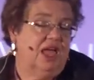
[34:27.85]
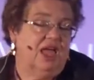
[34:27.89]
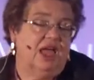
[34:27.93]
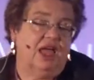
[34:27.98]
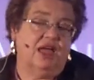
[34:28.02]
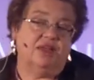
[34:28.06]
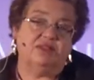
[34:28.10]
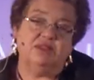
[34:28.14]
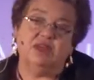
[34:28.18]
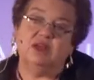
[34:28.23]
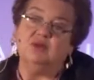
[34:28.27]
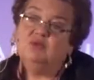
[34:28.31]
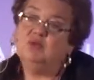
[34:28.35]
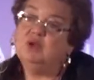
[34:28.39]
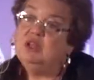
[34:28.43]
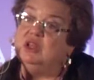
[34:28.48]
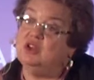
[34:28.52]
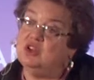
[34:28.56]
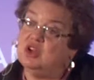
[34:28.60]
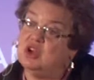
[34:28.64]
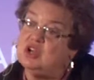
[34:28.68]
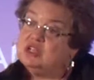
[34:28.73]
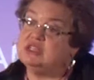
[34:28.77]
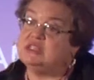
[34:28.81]
And then we
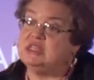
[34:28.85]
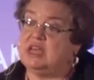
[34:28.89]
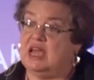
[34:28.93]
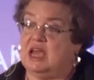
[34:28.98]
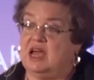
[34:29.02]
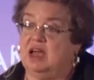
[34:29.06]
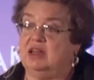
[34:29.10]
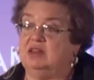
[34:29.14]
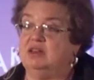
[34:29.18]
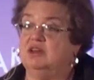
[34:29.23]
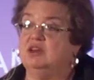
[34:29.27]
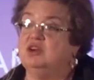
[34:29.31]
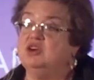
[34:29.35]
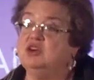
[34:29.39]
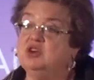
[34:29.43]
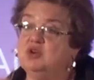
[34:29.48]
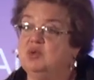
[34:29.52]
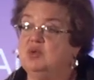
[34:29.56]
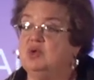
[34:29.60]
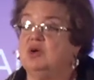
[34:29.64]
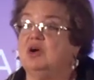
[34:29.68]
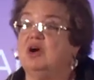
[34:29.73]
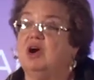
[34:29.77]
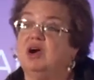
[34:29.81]
looked at who
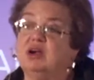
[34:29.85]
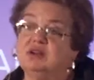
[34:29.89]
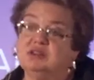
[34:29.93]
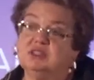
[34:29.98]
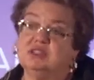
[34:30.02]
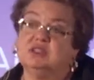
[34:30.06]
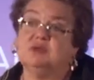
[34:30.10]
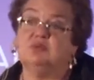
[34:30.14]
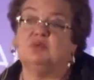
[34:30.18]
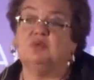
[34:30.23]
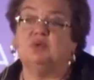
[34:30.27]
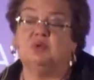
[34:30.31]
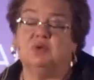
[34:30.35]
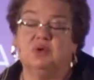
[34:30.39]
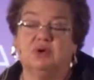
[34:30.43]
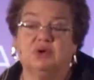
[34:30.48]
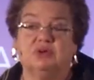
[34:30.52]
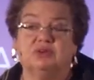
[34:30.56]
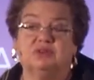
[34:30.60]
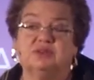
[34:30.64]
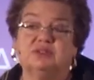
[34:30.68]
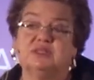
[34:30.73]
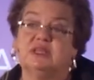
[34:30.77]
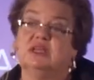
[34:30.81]
were our
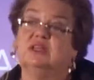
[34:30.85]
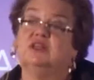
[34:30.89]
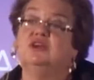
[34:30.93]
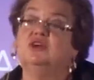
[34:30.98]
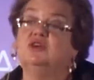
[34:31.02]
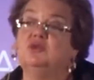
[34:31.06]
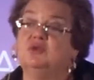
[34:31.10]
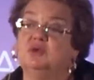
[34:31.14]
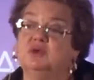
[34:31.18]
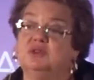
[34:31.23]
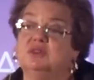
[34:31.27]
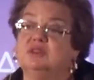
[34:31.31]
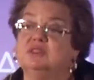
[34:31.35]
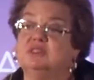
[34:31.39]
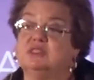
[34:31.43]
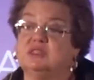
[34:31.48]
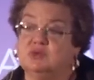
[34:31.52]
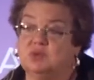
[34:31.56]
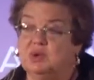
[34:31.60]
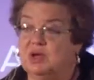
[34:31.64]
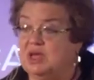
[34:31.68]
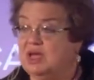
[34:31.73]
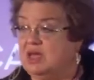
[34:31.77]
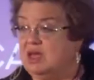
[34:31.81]
supporters and who were the
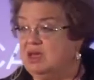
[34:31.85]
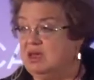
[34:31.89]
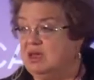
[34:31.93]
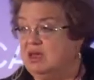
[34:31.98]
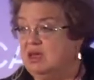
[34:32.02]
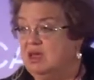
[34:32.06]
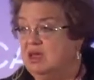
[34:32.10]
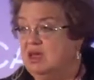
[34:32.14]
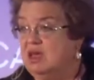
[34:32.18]
swing